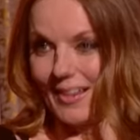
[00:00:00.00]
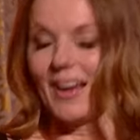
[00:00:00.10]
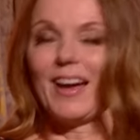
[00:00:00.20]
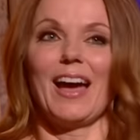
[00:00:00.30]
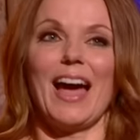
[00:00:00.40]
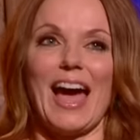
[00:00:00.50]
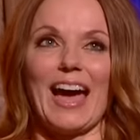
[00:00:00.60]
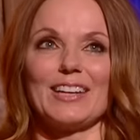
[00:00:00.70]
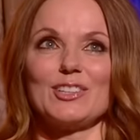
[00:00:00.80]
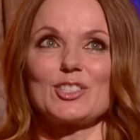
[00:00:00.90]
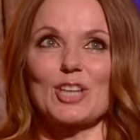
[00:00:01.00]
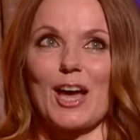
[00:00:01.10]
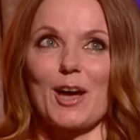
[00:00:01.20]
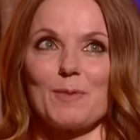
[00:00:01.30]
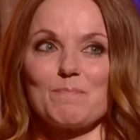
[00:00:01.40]
Yes. And
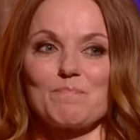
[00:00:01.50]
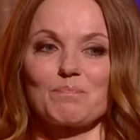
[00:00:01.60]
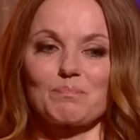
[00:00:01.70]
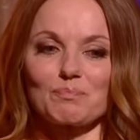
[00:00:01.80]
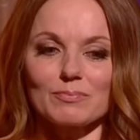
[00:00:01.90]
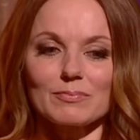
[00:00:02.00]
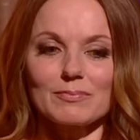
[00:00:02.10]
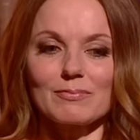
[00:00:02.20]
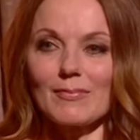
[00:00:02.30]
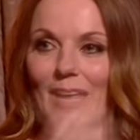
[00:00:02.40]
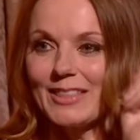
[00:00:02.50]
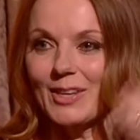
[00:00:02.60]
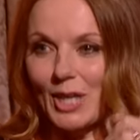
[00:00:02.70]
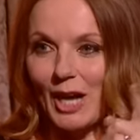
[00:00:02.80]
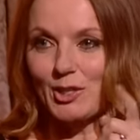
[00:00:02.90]
um, in
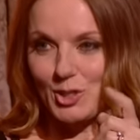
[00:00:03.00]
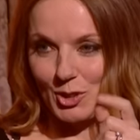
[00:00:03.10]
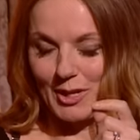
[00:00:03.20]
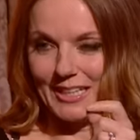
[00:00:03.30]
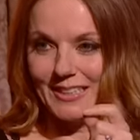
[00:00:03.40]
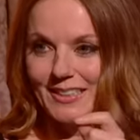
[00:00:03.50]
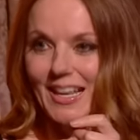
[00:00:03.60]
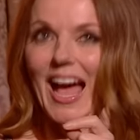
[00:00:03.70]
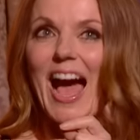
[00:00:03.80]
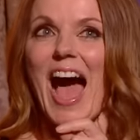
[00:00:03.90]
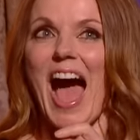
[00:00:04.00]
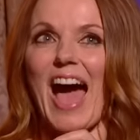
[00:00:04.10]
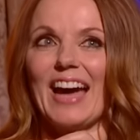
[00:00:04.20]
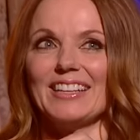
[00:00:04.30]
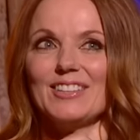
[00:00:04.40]
the country,
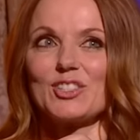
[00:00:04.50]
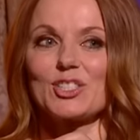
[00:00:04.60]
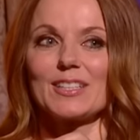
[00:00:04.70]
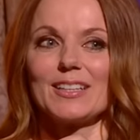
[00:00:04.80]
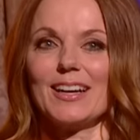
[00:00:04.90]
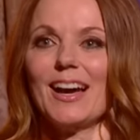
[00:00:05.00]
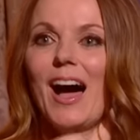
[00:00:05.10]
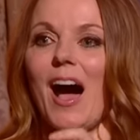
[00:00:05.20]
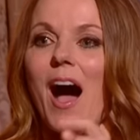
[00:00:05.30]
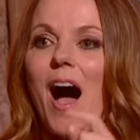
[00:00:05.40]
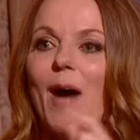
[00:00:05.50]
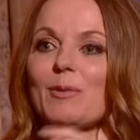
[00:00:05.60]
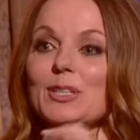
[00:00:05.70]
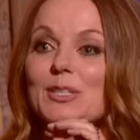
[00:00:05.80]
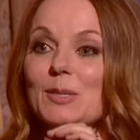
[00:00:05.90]
and I
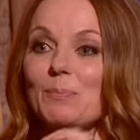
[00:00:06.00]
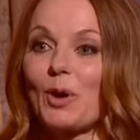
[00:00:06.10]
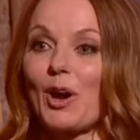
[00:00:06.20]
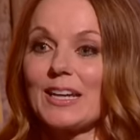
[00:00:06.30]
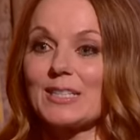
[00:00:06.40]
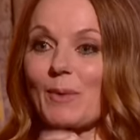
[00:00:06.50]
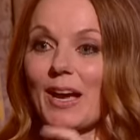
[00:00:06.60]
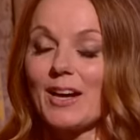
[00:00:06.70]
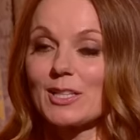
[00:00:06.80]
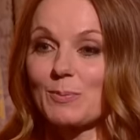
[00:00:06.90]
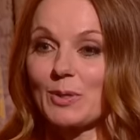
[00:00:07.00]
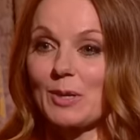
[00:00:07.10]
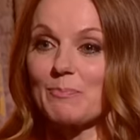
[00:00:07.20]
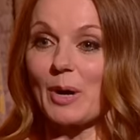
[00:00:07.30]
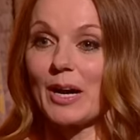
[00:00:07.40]
was going to surprise my husband
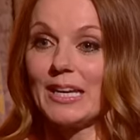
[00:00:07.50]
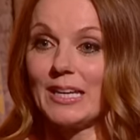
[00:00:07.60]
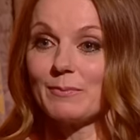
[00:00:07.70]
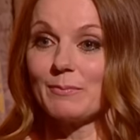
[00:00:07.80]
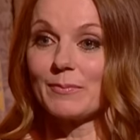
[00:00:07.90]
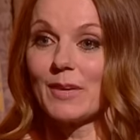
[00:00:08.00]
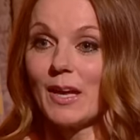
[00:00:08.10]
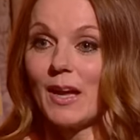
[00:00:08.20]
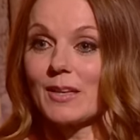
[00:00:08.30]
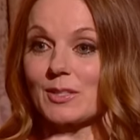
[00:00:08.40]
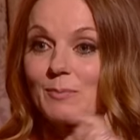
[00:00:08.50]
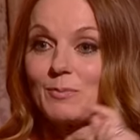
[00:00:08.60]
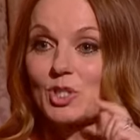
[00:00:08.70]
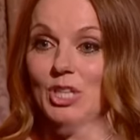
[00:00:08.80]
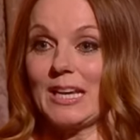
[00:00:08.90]
and buy him
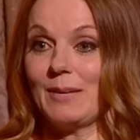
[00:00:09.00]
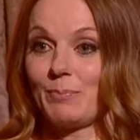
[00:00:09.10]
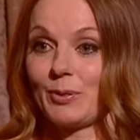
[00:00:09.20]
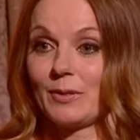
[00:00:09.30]
some sheep.